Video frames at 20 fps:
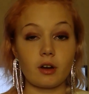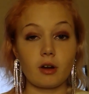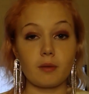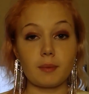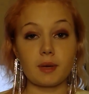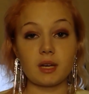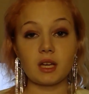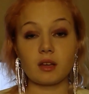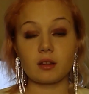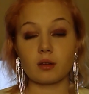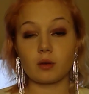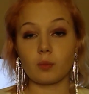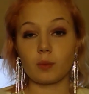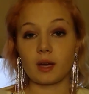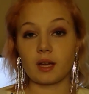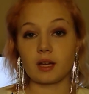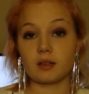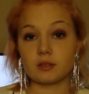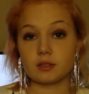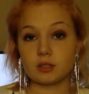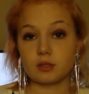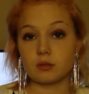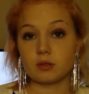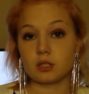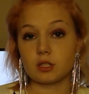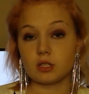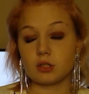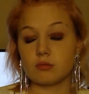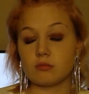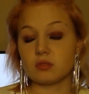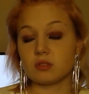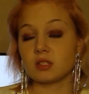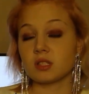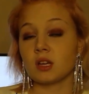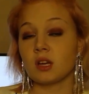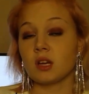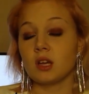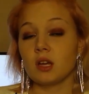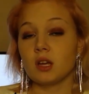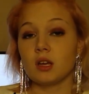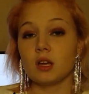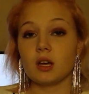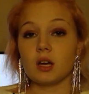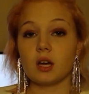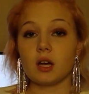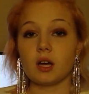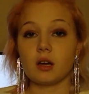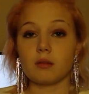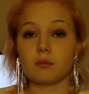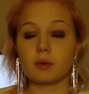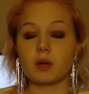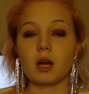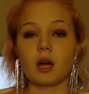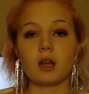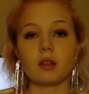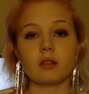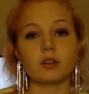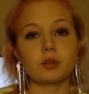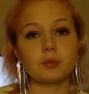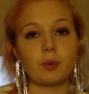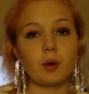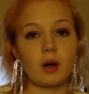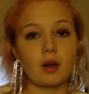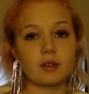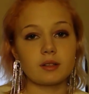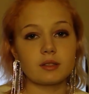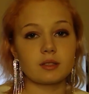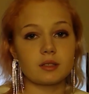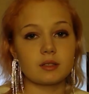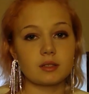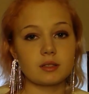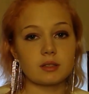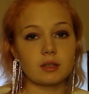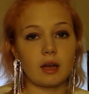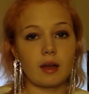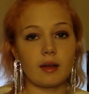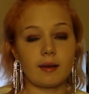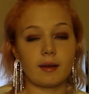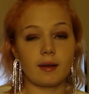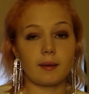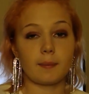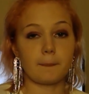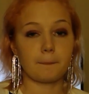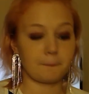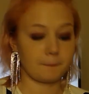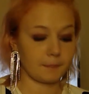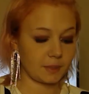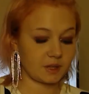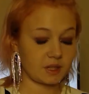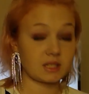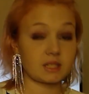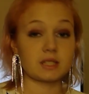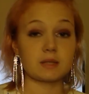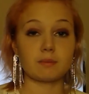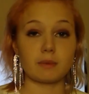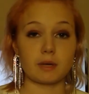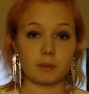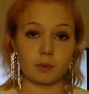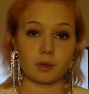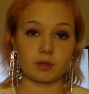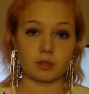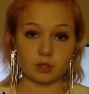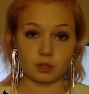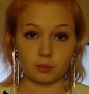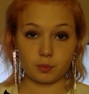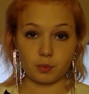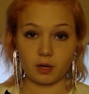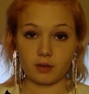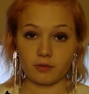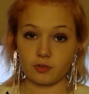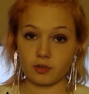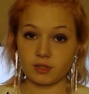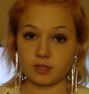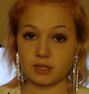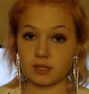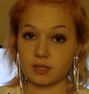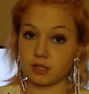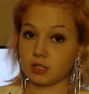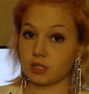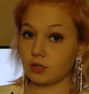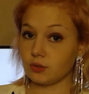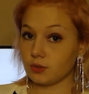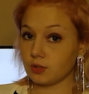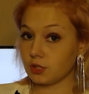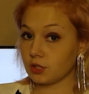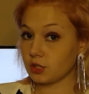are many other ways you can use color deposits, but this is my personal preference, is to use the